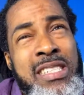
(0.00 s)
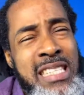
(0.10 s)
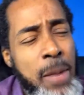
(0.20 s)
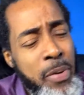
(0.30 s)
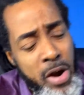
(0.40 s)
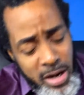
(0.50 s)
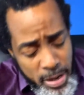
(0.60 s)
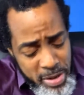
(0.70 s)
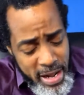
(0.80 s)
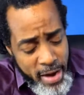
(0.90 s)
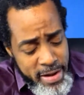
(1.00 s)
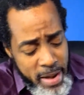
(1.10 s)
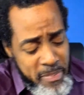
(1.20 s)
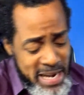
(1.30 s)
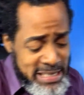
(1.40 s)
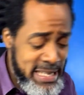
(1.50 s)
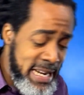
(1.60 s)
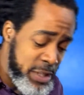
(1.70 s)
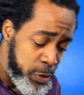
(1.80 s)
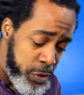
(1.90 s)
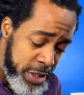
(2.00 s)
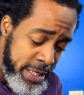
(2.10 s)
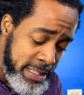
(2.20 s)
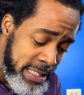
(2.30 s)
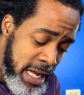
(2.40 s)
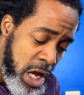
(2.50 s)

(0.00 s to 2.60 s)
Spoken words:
there's a product that we carry at Batson Associates